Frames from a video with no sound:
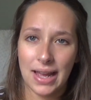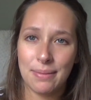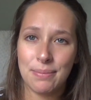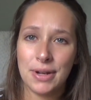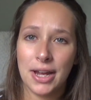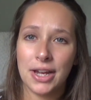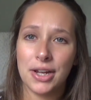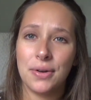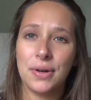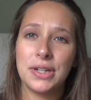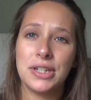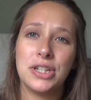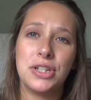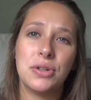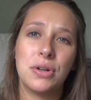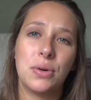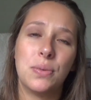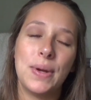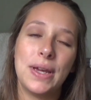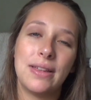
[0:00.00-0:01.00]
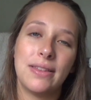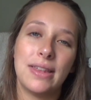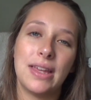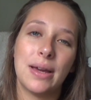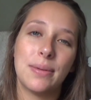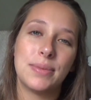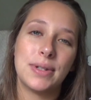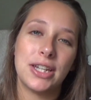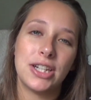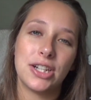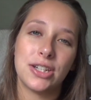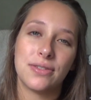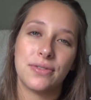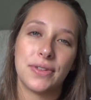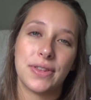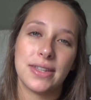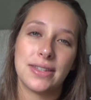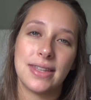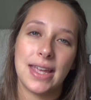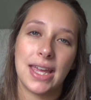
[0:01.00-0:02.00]
not going to do a weekly update just
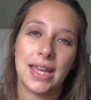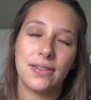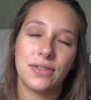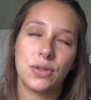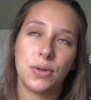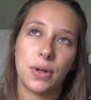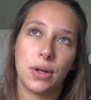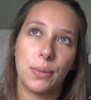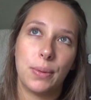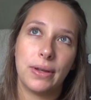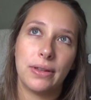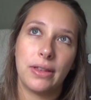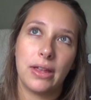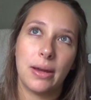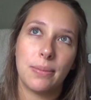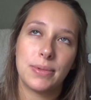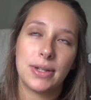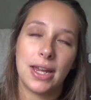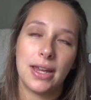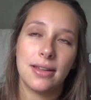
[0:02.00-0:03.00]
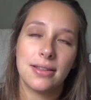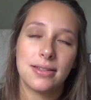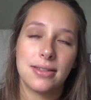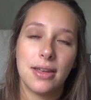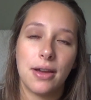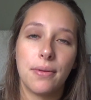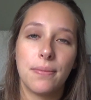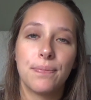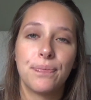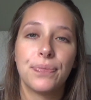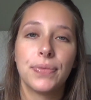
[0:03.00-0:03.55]
for the sake of doing a weekly update. So